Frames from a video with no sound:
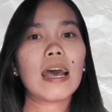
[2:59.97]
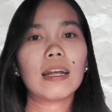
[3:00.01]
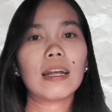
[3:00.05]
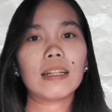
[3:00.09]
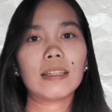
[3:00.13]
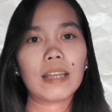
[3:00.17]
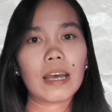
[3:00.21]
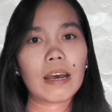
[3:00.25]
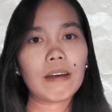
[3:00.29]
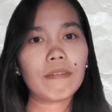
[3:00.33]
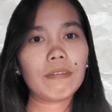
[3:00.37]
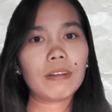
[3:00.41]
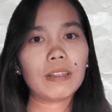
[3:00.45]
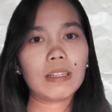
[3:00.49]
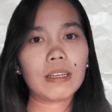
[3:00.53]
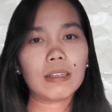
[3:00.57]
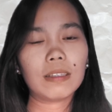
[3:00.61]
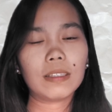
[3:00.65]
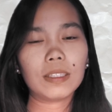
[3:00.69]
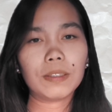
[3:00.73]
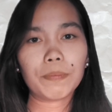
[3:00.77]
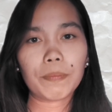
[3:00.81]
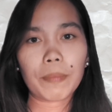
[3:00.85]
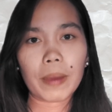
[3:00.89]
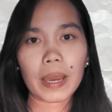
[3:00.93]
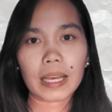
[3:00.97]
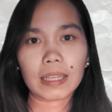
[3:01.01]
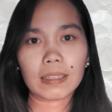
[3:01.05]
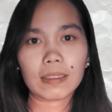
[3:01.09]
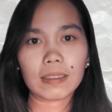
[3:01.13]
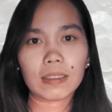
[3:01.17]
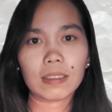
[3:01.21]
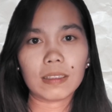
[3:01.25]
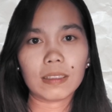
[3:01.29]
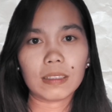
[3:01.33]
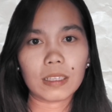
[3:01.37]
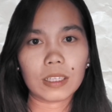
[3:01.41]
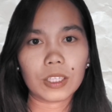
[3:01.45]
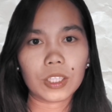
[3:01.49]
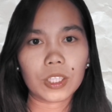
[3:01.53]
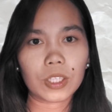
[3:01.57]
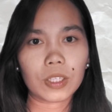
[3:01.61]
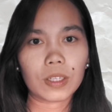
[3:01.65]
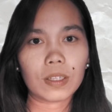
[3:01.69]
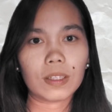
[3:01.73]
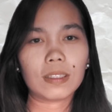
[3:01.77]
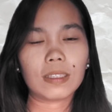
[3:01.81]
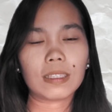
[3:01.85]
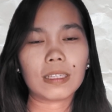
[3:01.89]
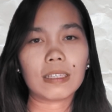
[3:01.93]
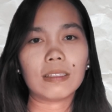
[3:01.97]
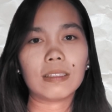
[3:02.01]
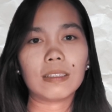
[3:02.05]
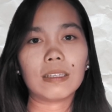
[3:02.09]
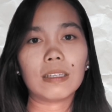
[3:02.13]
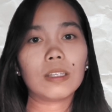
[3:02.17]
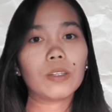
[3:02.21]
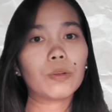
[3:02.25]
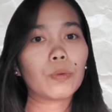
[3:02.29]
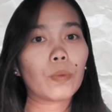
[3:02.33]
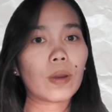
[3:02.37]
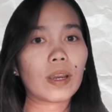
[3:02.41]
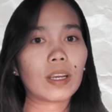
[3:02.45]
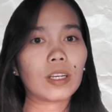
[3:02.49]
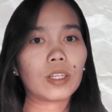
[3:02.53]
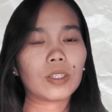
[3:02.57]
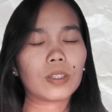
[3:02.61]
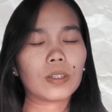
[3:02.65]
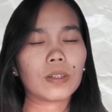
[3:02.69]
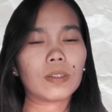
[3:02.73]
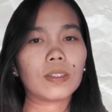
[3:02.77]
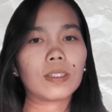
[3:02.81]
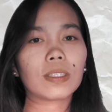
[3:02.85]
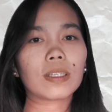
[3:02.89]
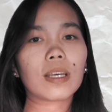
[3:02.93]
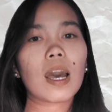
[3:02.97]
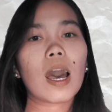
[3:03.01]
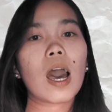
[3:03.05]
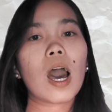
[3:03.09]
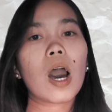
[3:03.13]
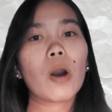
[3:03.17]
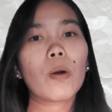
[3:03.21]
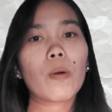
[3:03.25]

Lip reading: and evidence based decisions in situations